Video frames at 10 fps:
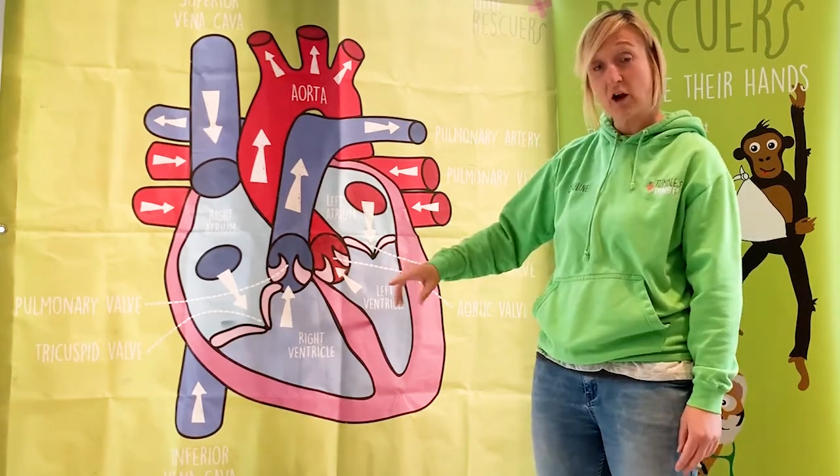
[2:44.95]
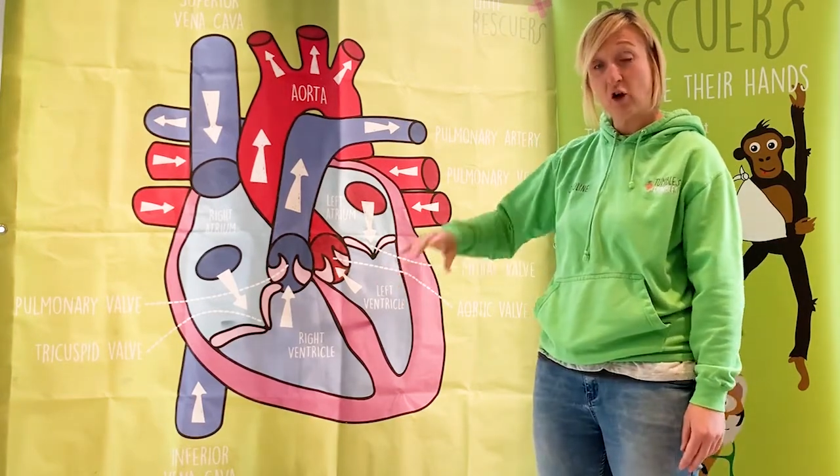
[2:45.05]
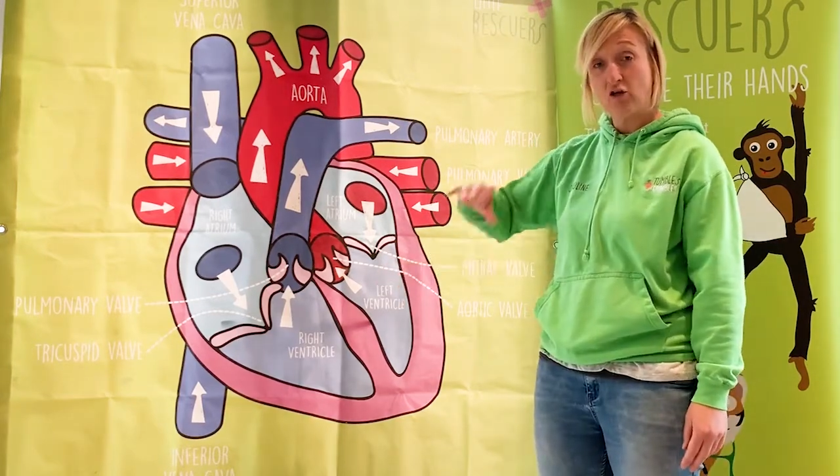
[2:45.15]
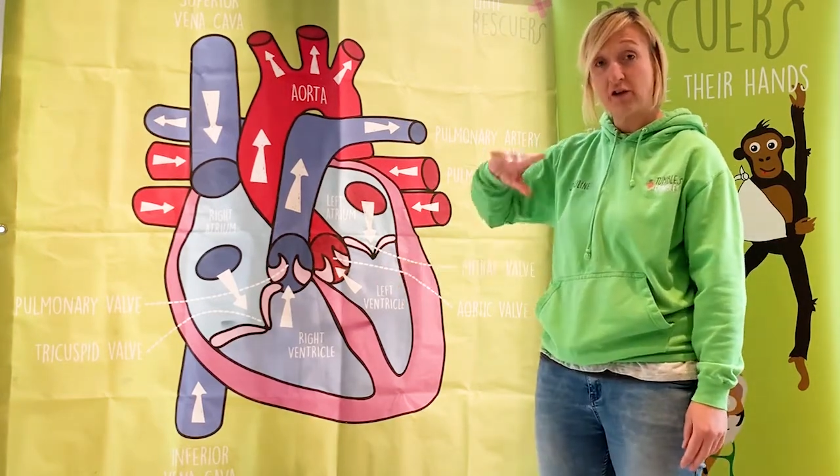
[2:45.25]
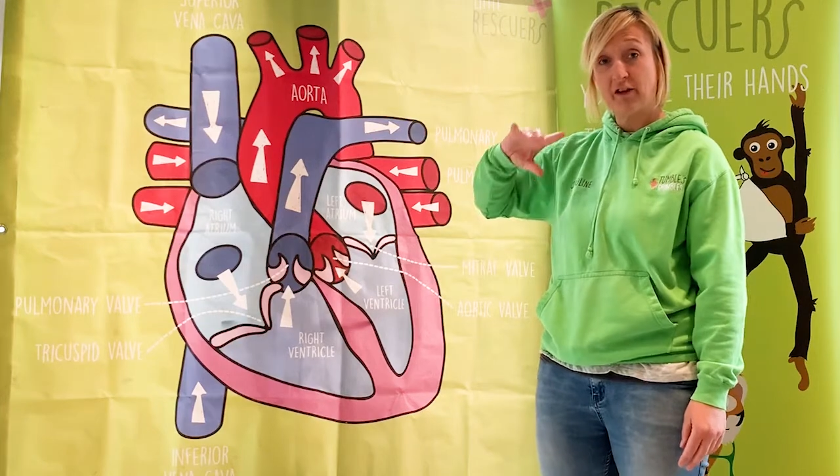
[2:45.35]

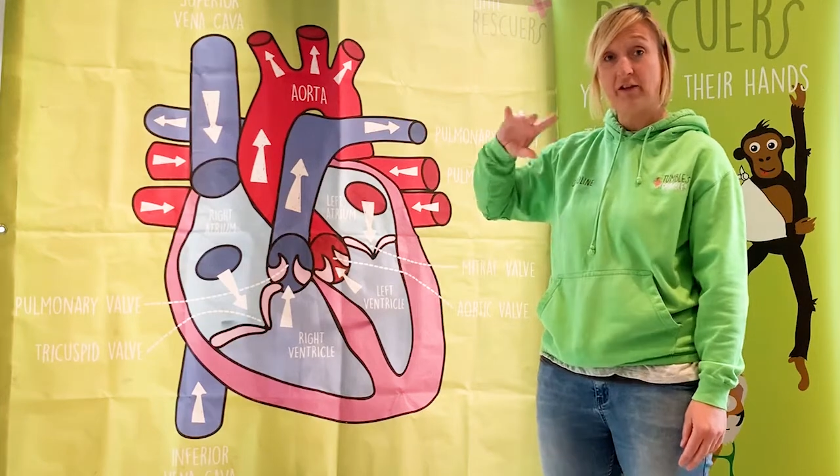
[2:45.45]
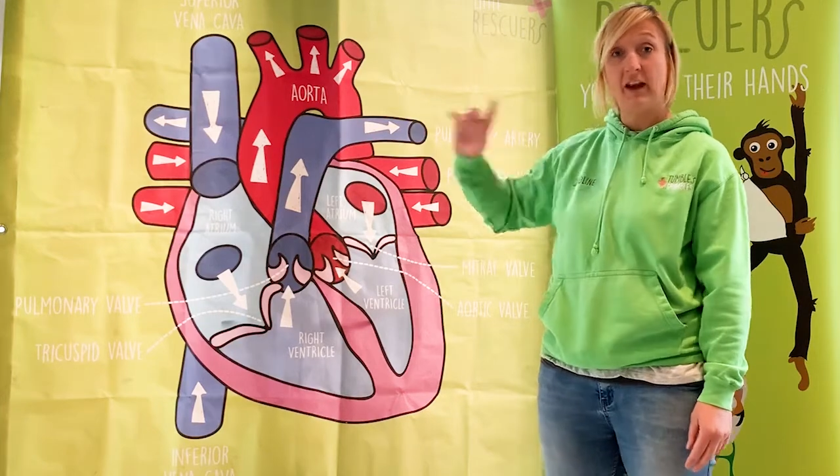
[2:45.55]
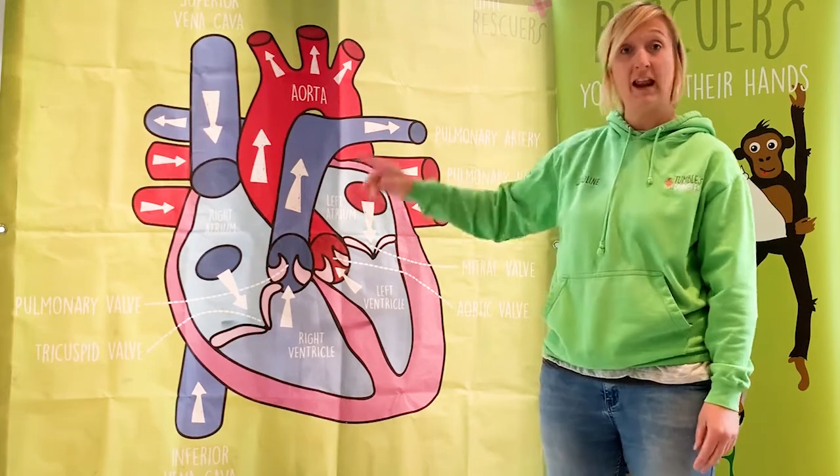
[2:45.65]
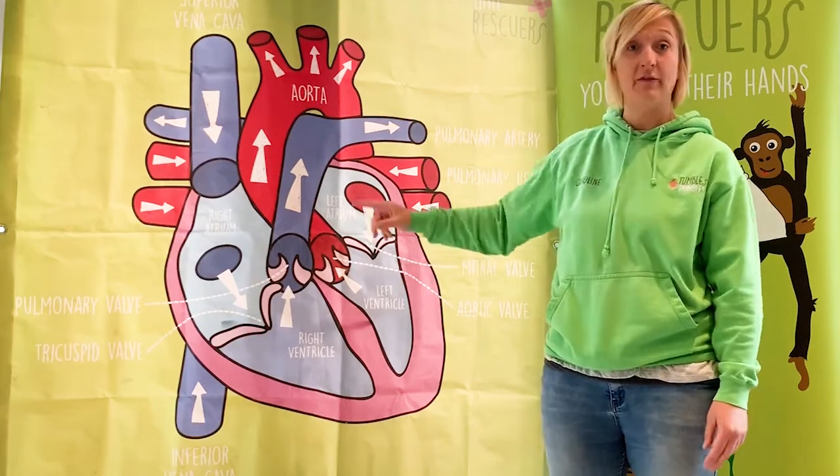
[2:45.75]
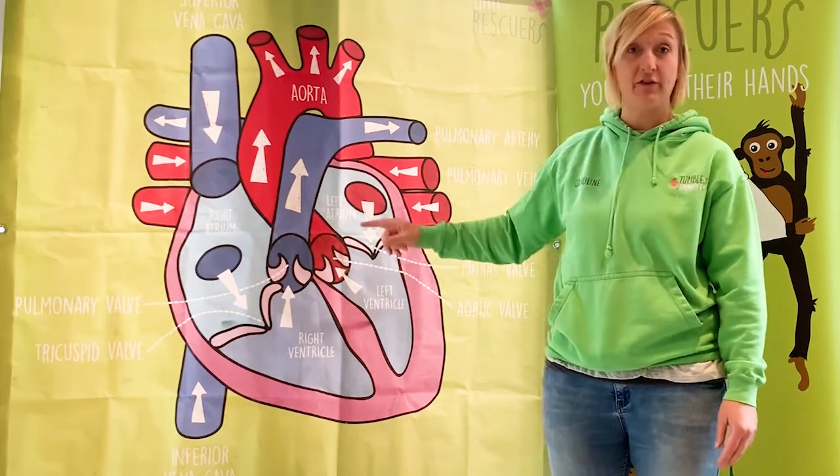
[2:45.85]
or do you think the
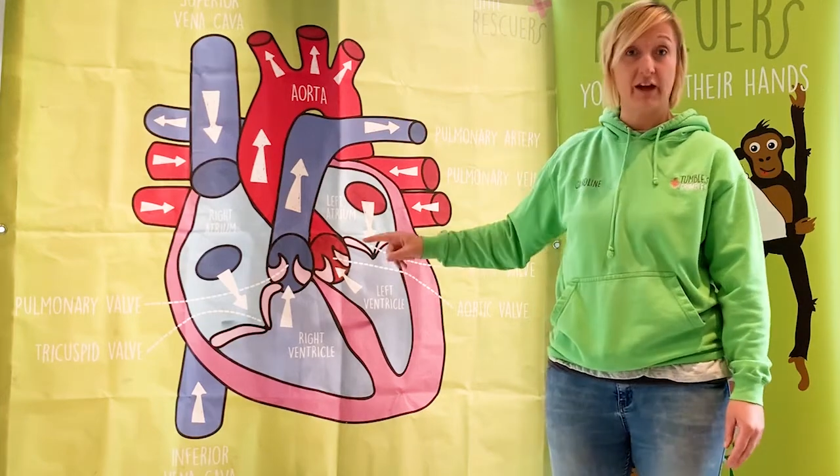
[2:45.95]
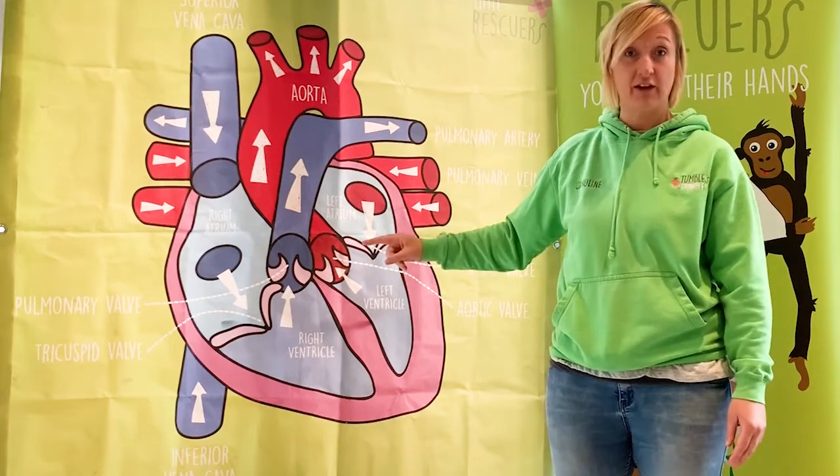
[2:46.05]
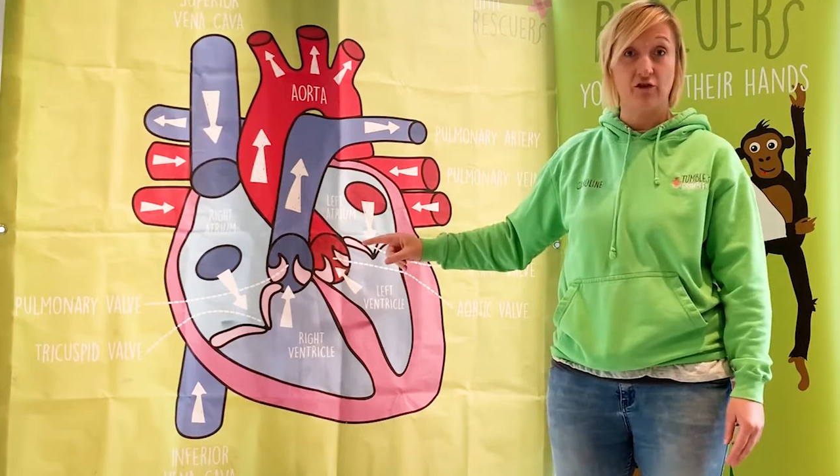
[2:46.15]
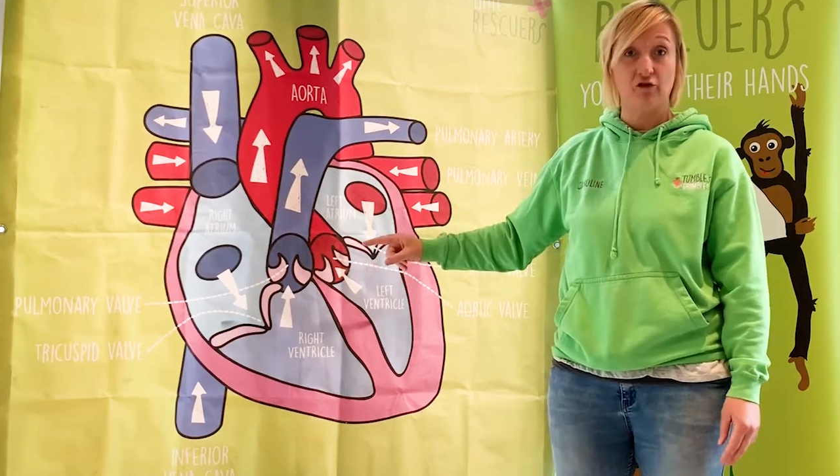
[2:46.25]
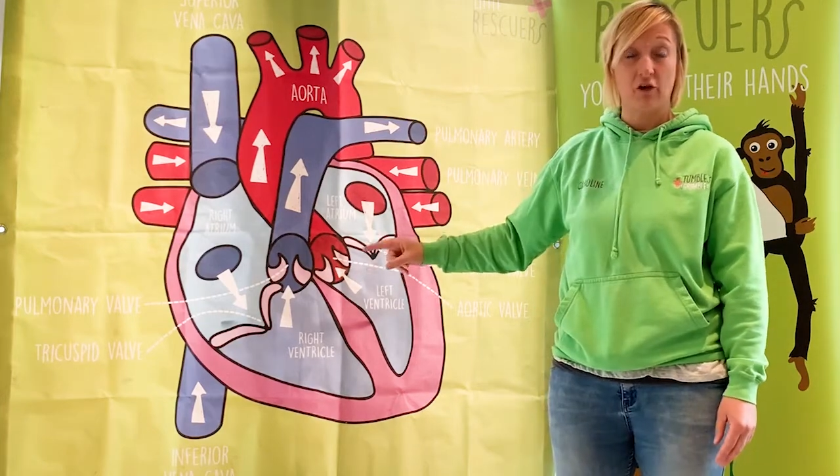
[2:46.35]
left
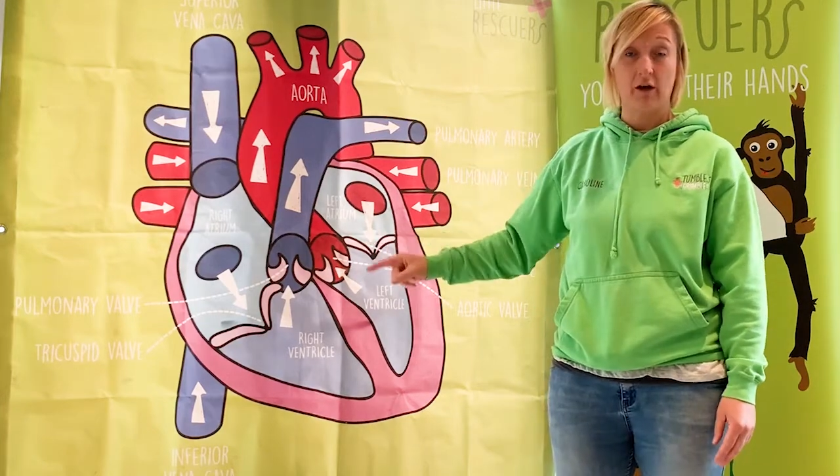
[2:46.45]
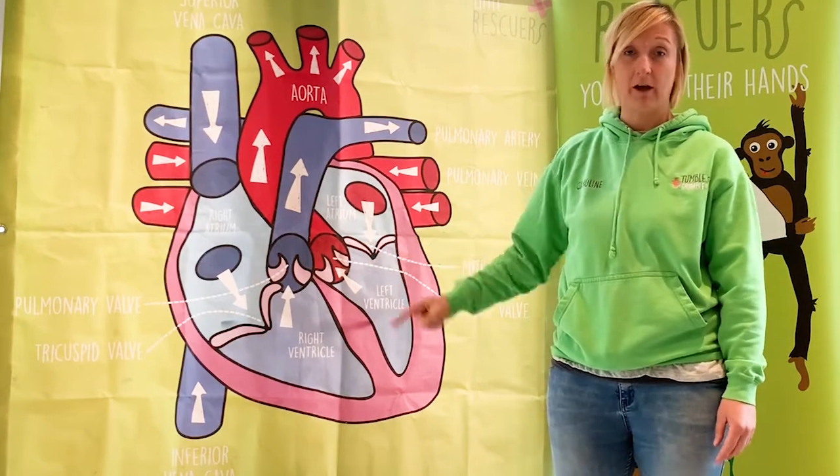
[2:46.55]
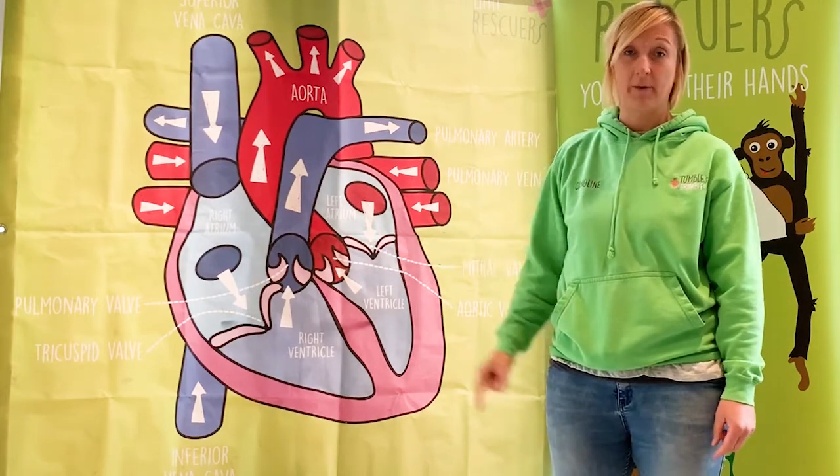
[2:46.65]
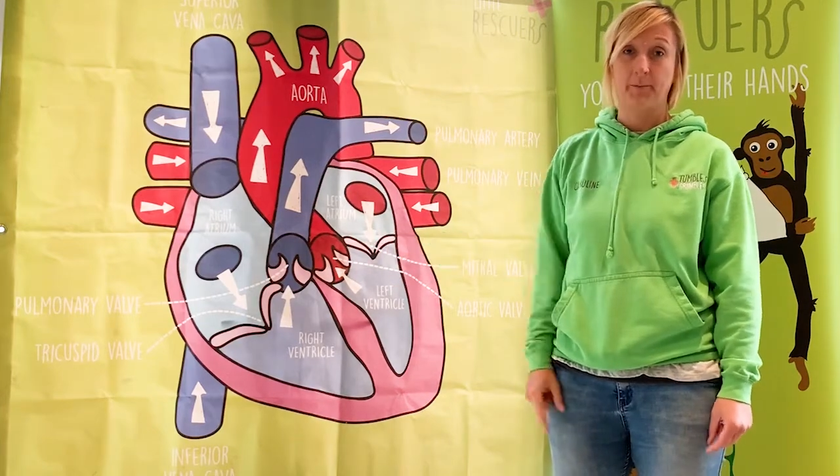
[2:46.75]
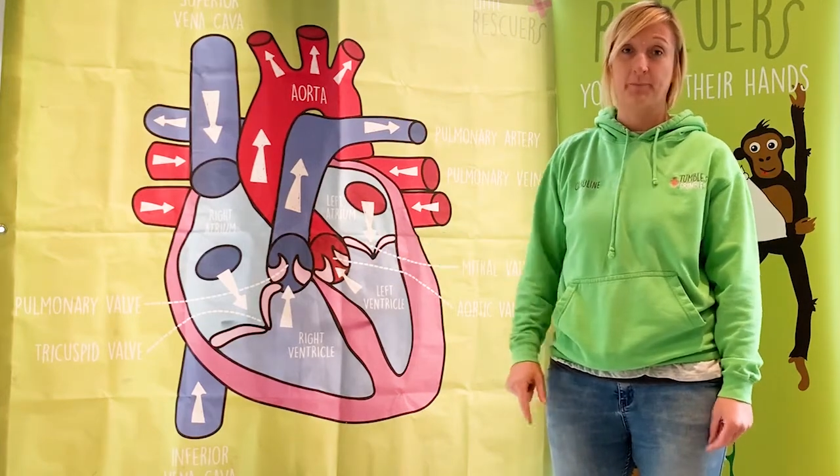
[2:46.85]
side's stronger?